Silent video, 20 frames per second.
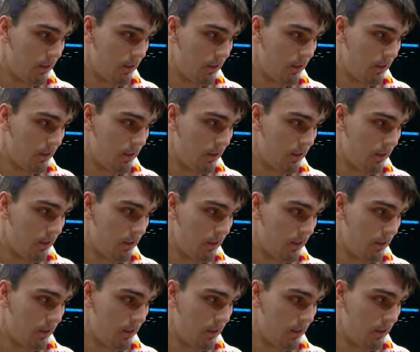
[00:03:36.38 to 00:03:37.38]

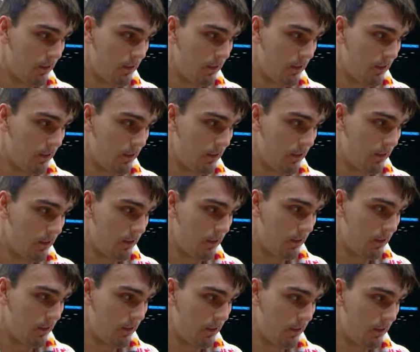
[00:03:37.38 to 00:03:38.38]

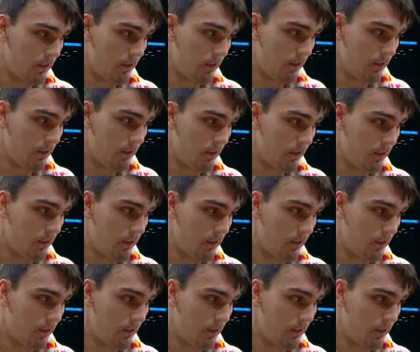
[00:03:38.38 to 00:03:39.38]

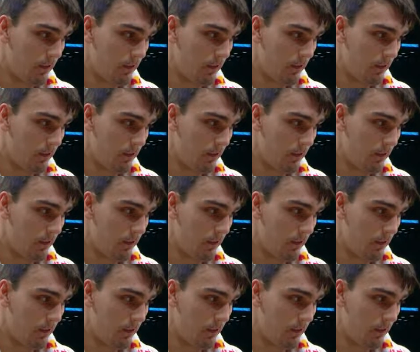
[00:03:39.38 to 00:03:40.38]

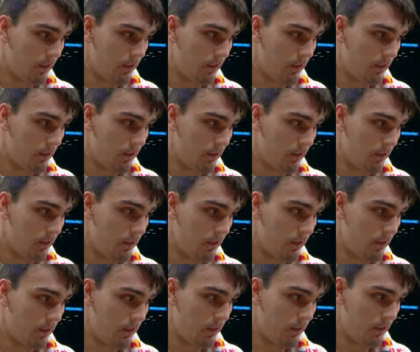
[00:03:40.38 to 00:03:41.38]

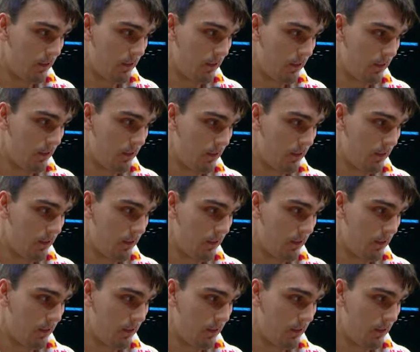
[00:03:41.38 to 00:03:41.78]
[no speech]